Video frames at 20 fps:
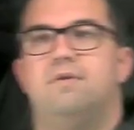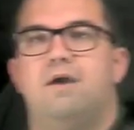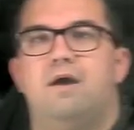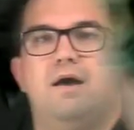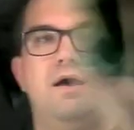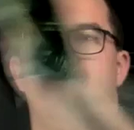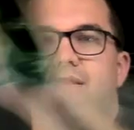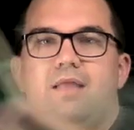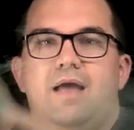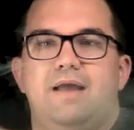
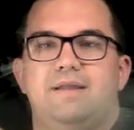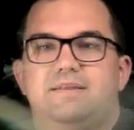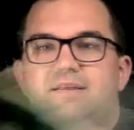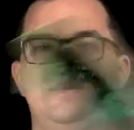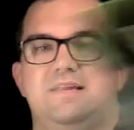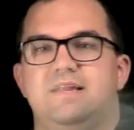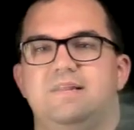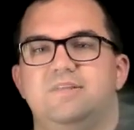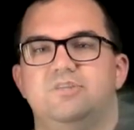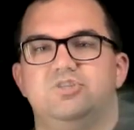I
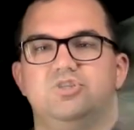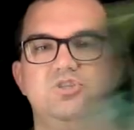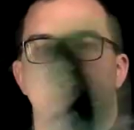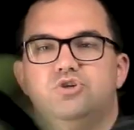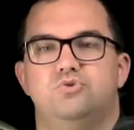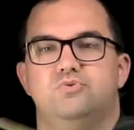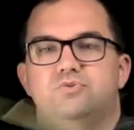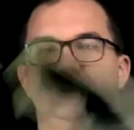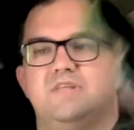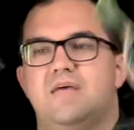tend to just
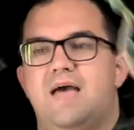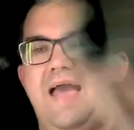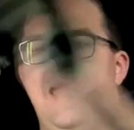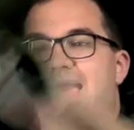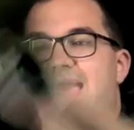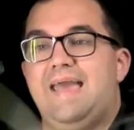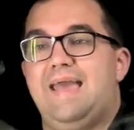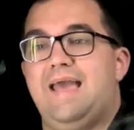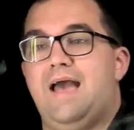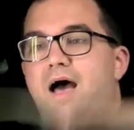use the
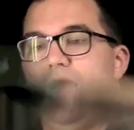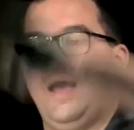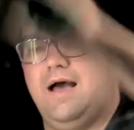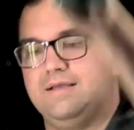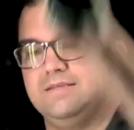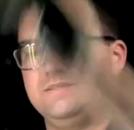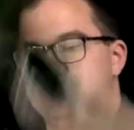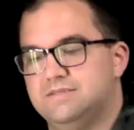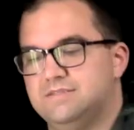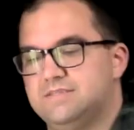AIs.